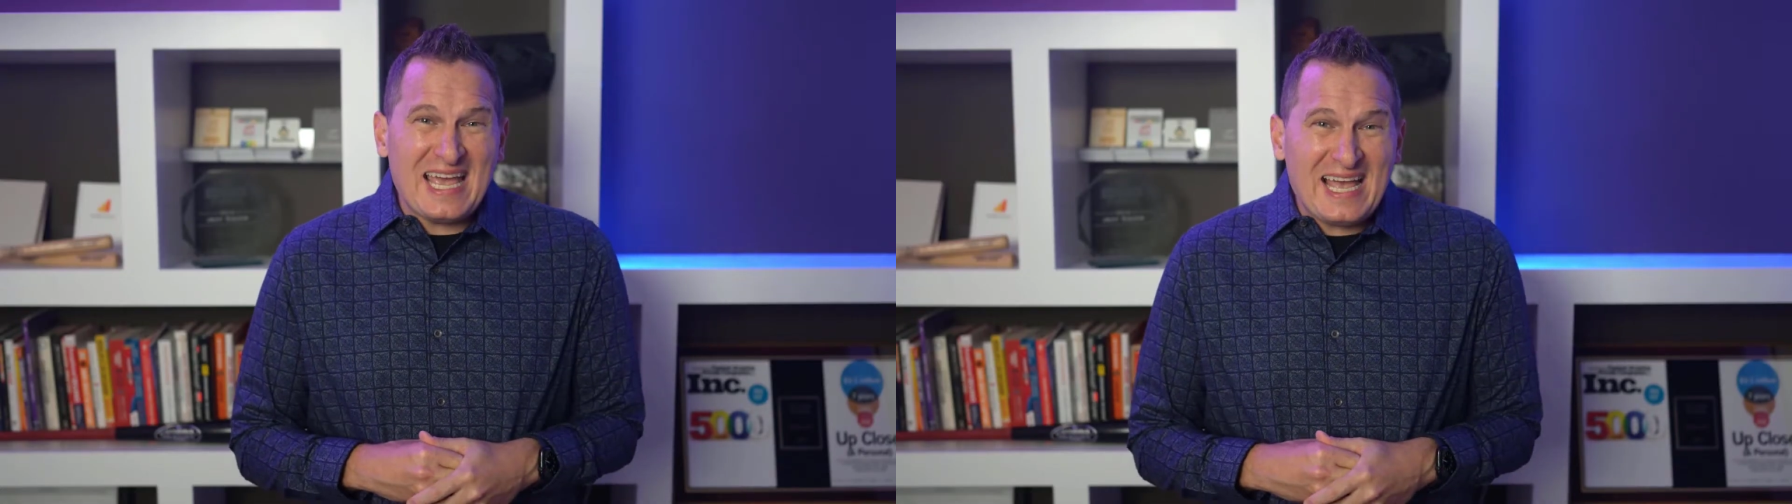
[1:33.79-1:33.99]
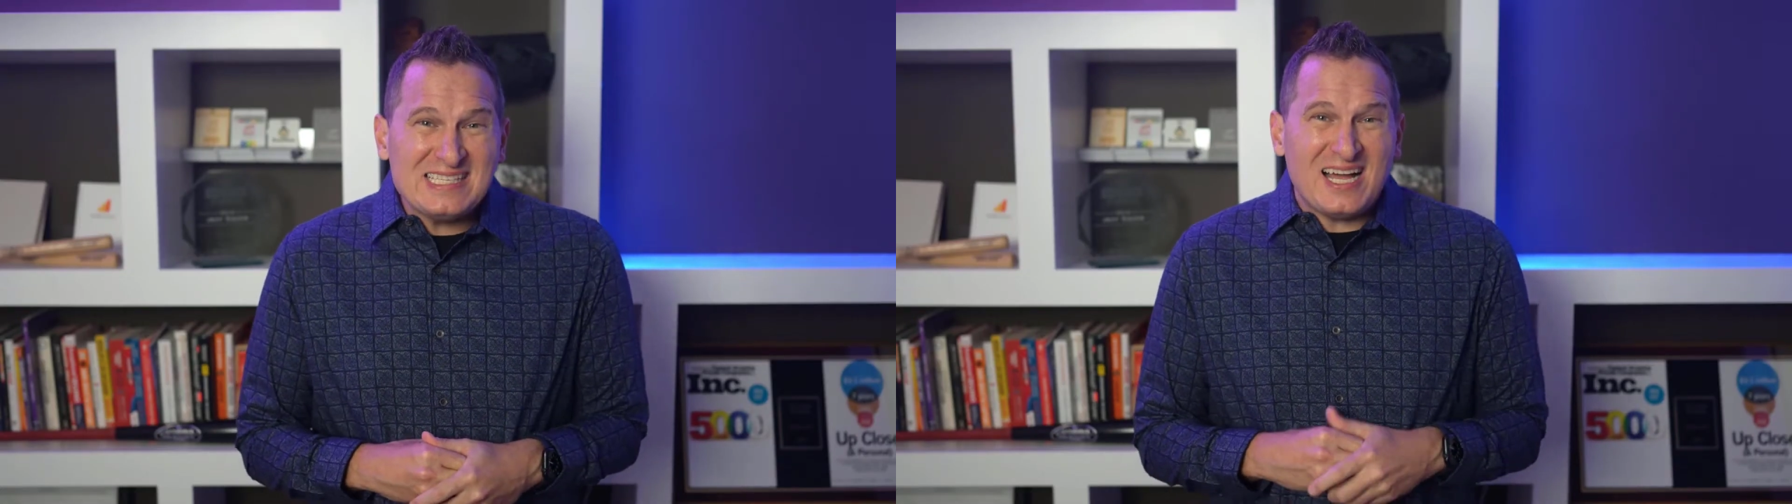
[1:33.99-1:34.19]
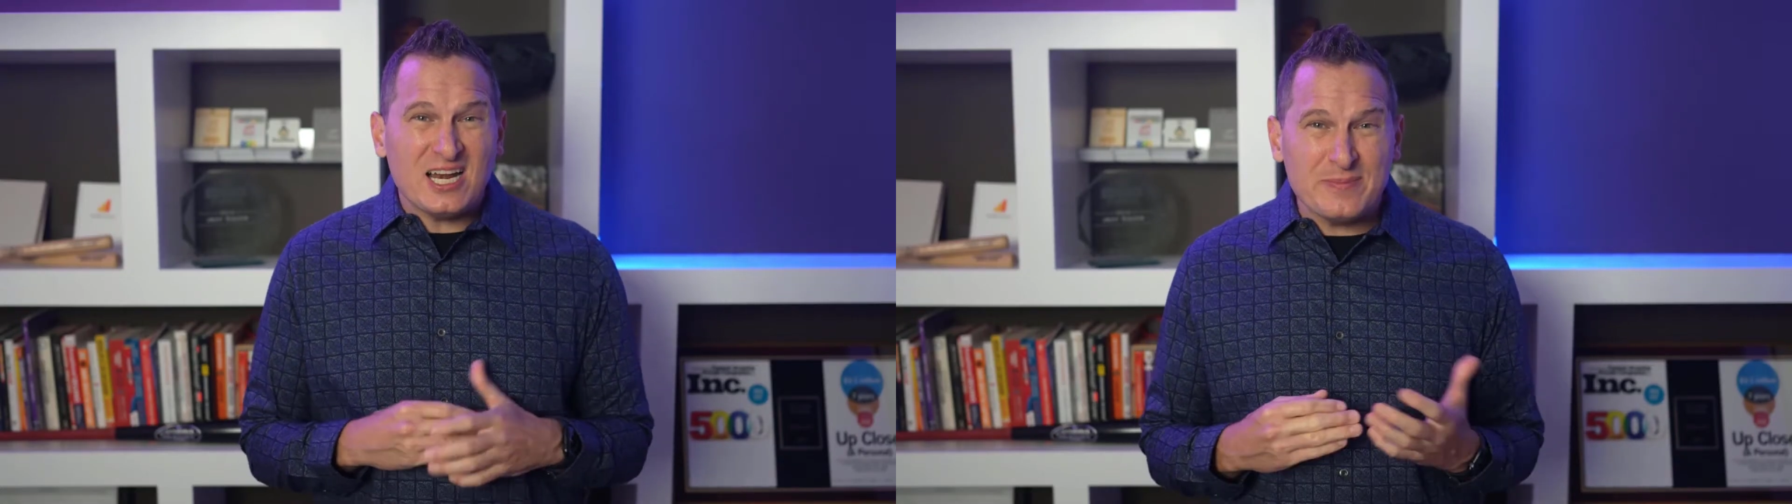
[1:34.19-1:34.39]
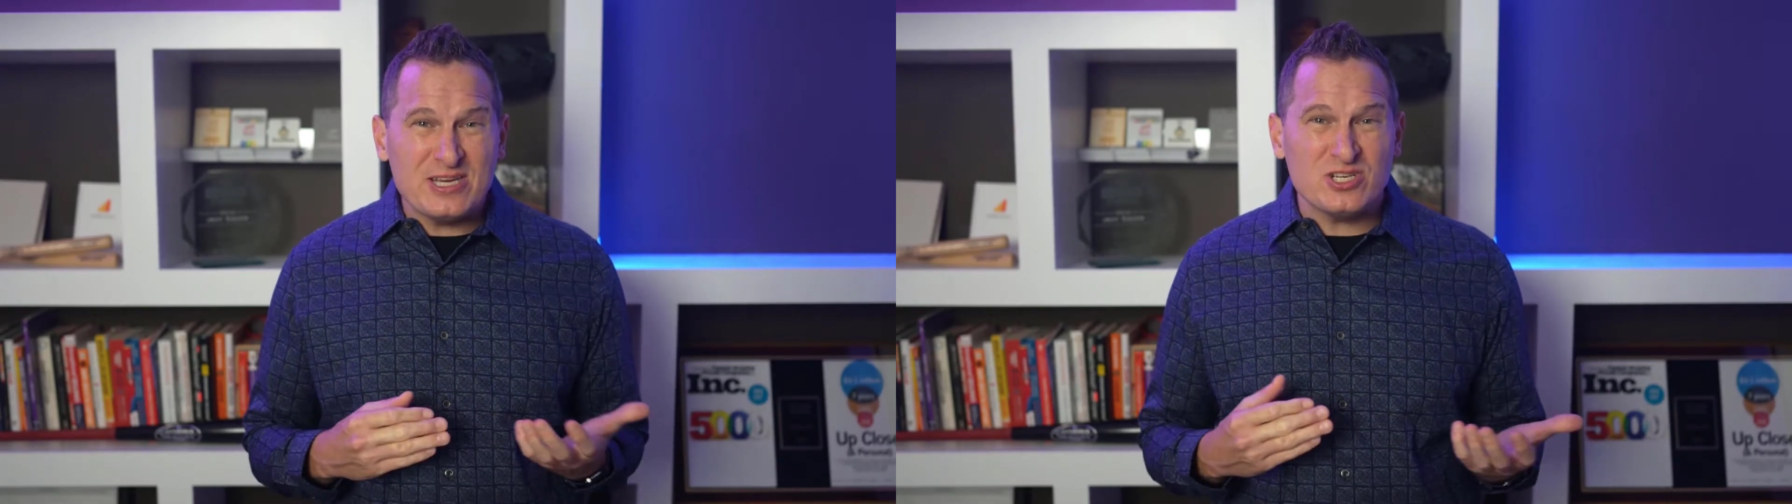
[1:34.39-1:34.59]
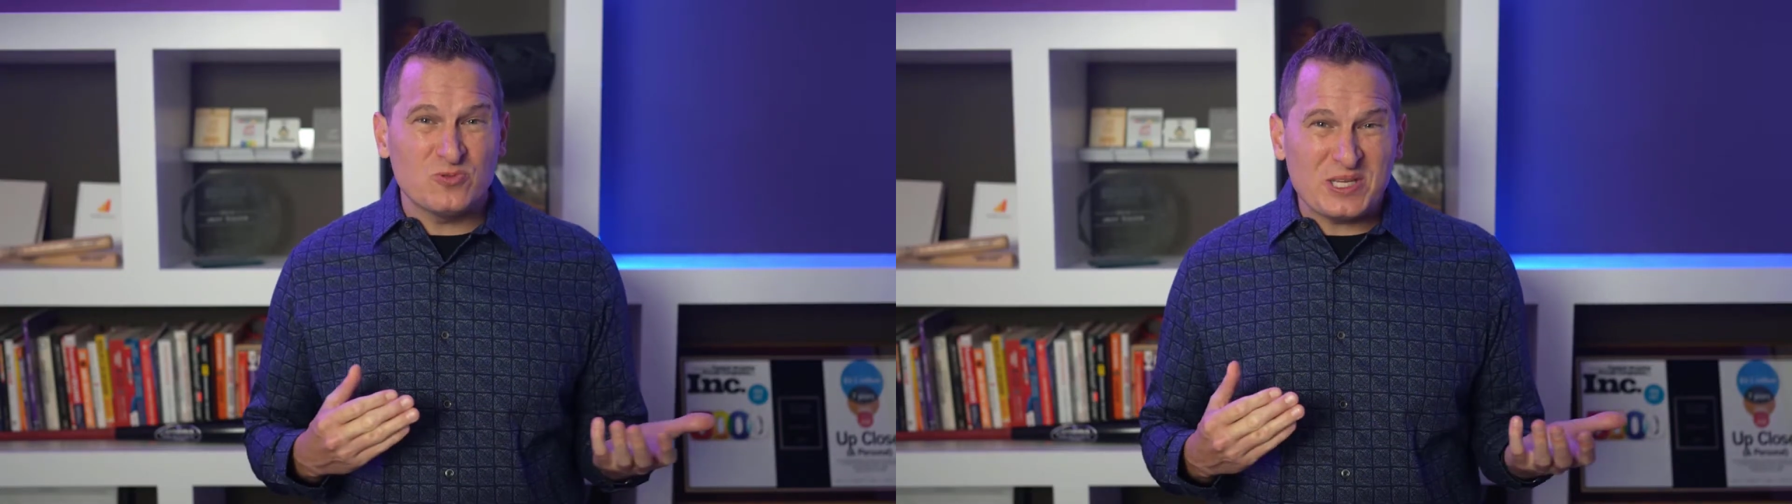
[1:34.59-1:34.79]
ads
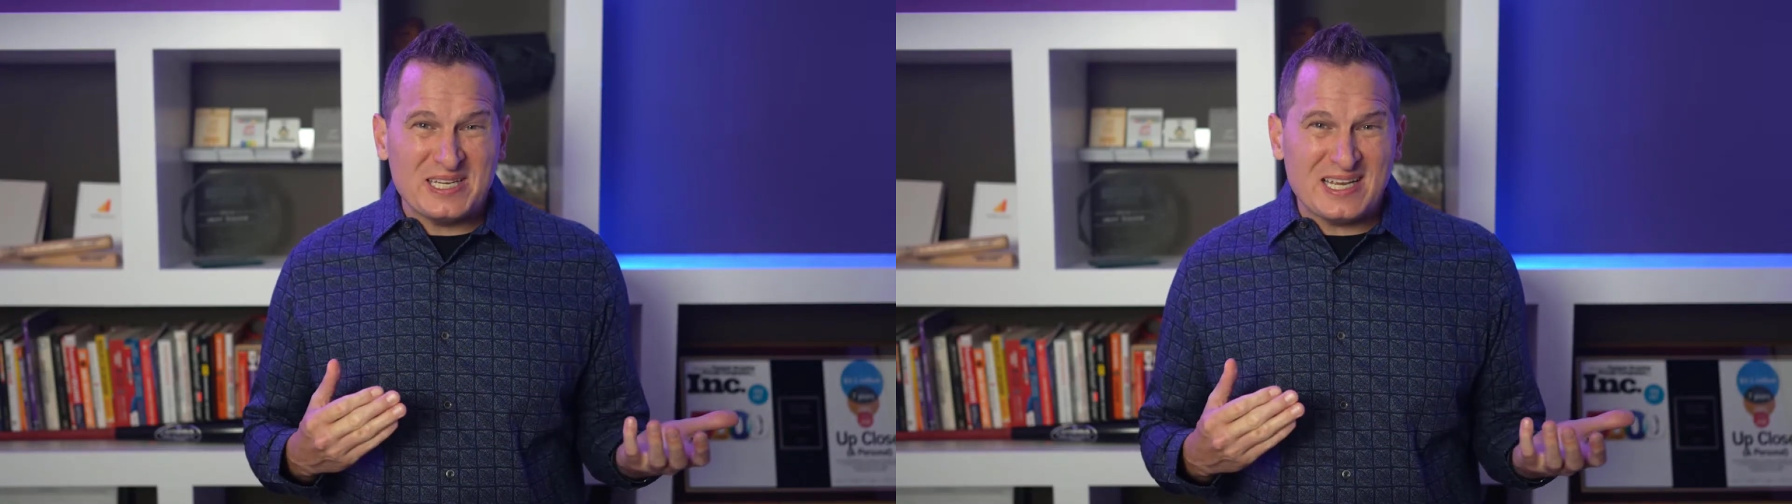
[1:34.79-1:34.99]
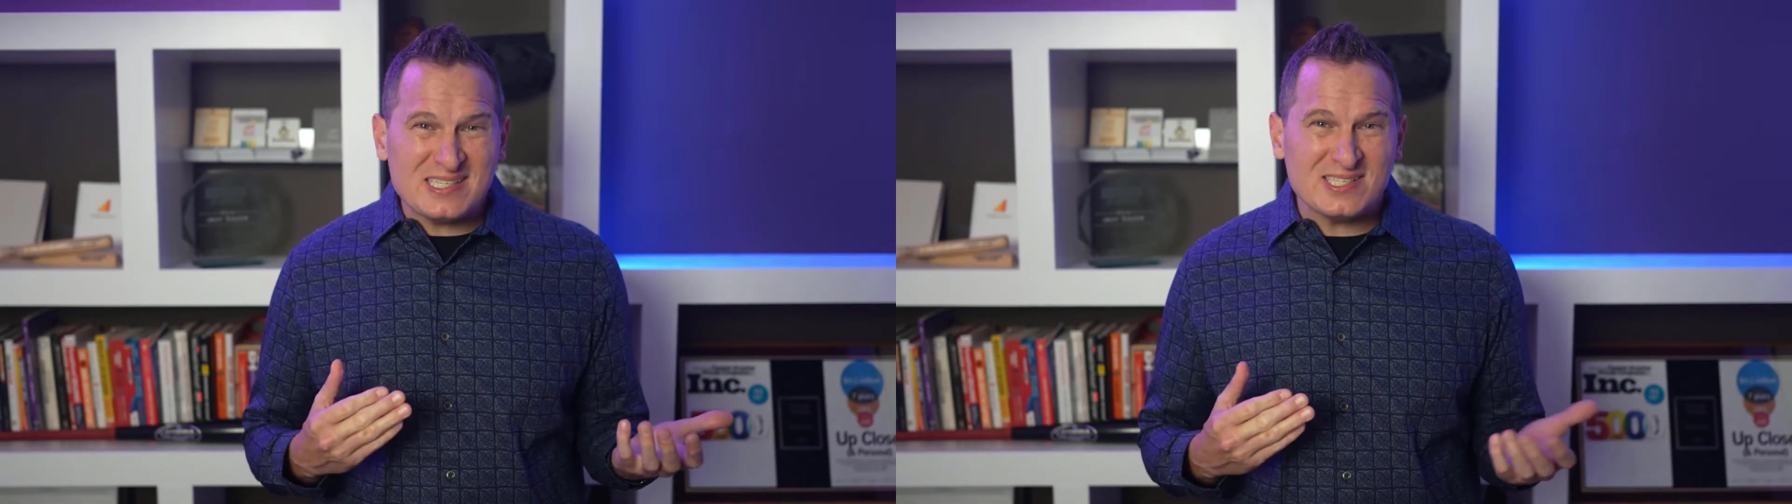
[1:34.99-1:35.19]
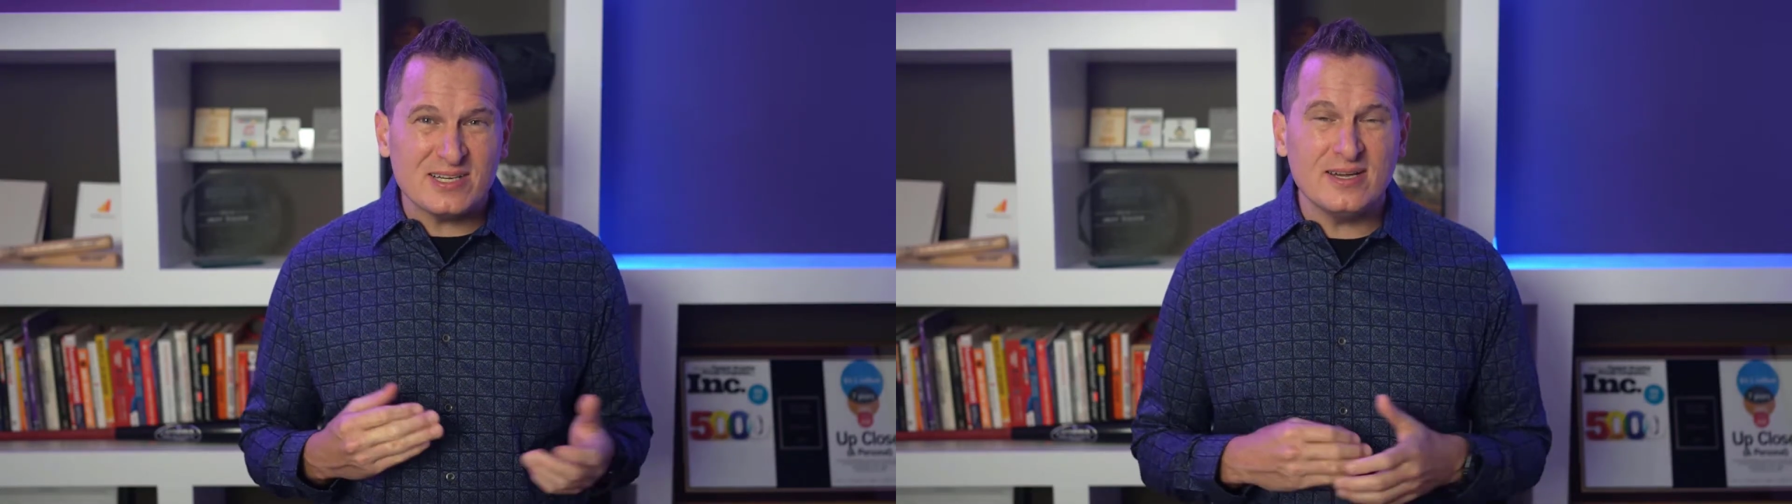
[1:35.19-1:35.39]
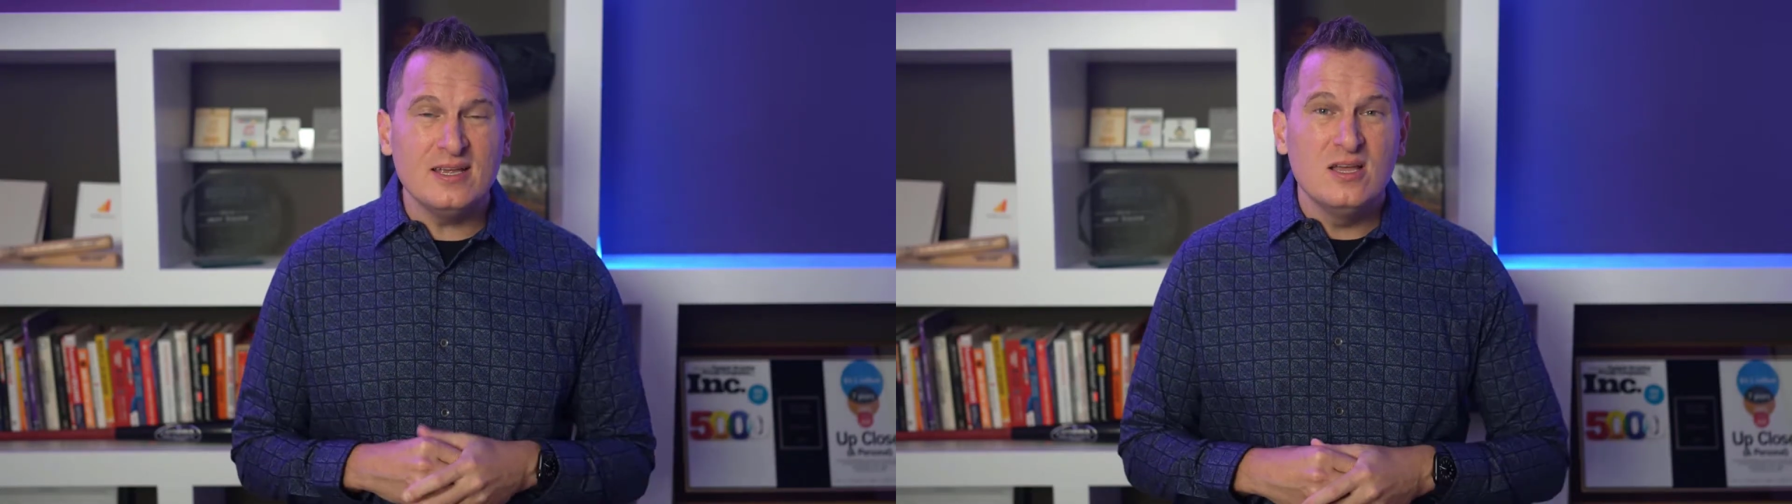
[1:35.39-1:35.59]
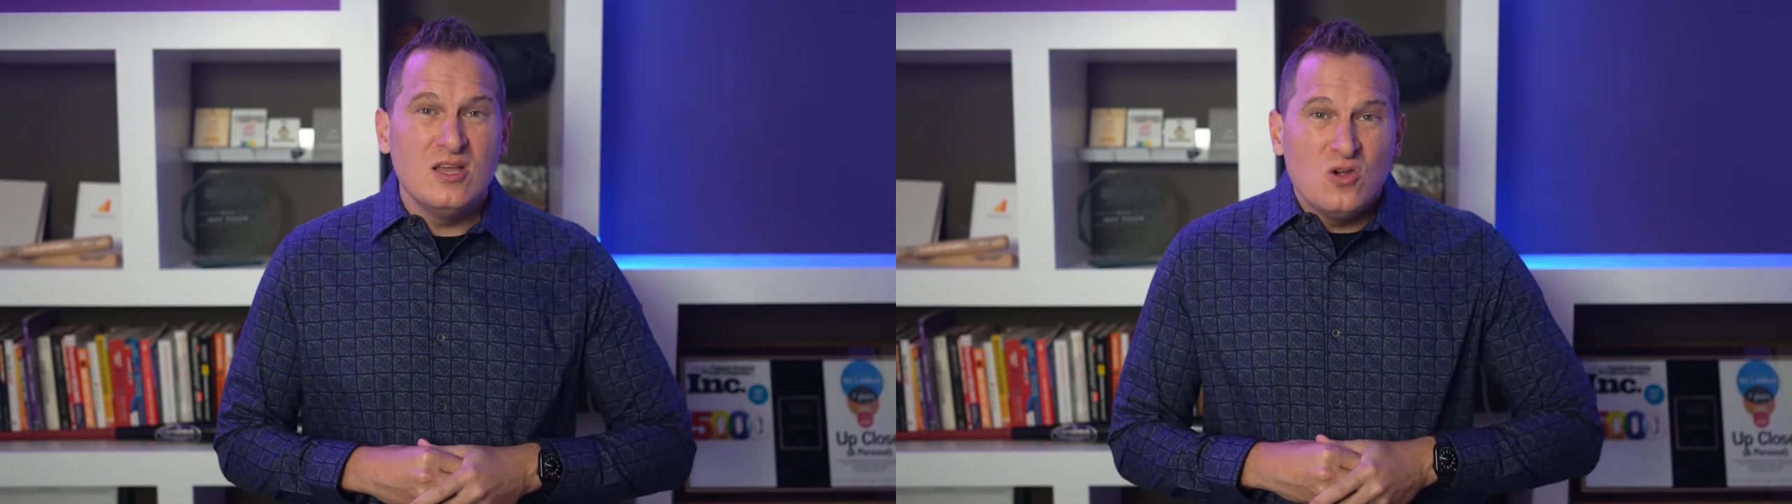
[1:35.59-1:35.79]
automation really necessary?